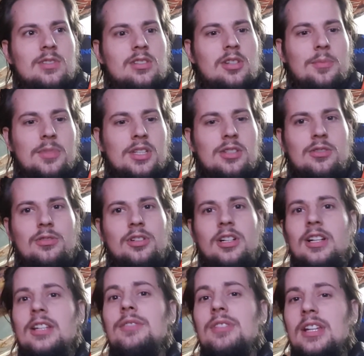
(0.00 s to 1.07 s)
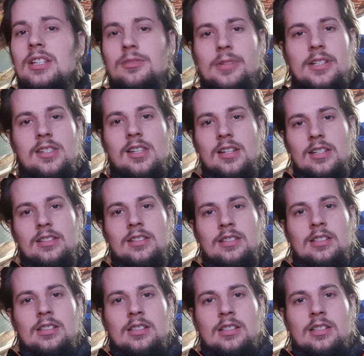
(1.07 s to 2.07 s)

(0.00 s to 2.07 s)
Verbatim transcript: something you're not even interested in.